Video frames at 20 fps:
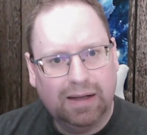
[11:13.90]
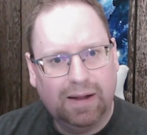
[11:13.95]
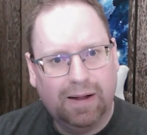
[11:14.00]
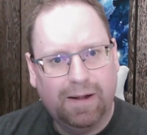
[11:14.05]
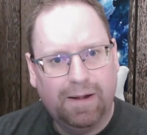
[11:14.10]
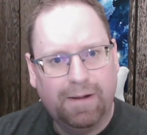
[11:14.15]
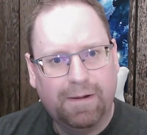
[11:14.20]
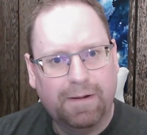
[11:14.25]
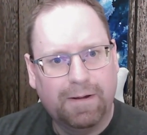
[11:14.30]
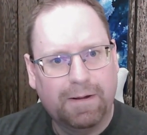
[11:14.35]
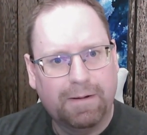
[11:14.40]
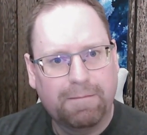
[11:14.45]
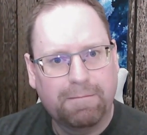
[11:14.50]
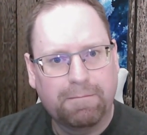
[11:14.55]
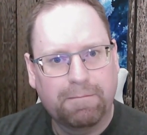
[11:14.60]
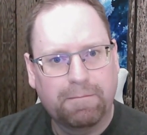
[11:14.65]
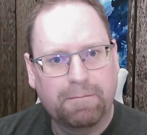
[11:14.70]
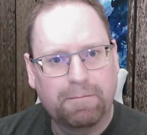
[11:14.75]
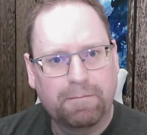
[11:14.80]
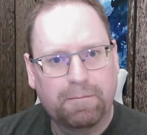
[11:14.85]

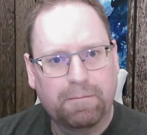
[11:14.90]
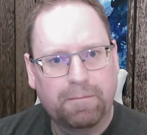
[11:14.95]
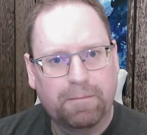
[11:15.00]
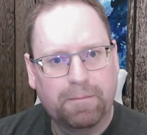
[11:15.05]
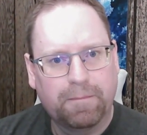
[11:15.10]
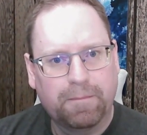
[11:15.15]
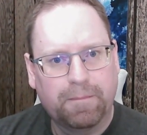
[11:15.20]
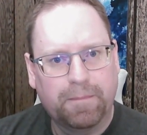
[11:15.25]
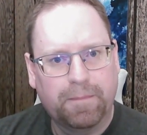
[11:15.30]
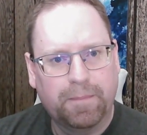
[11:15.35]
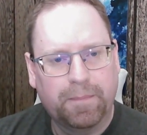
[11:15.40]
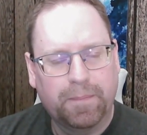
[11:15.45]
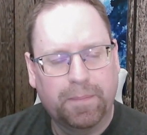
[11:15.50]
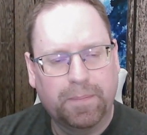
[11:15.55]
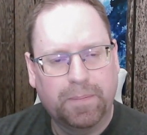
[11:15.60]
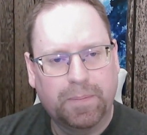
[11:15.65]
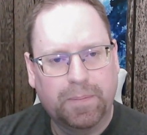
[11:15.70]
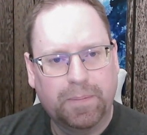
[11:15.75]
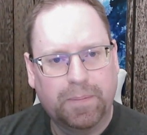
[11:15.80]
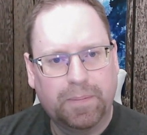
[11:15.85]

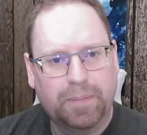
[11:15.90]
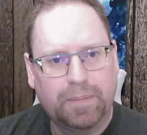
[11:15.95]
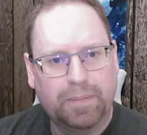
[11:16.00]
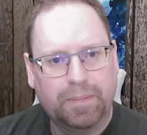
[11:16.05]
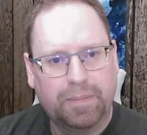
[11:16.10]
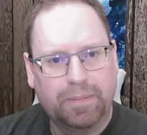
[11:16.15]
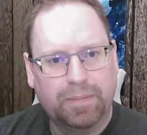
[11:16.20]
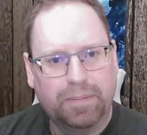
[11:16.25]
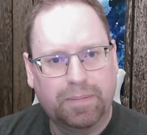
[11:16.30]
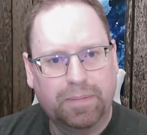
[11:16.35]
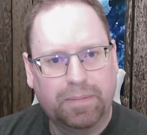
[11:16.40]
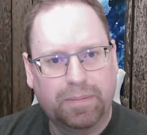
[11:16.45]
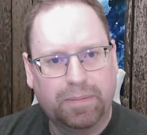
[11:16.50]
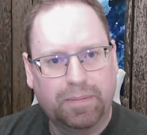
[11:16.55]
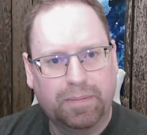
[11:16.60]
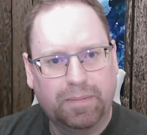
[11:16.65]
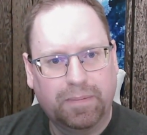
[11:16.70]
[no speech]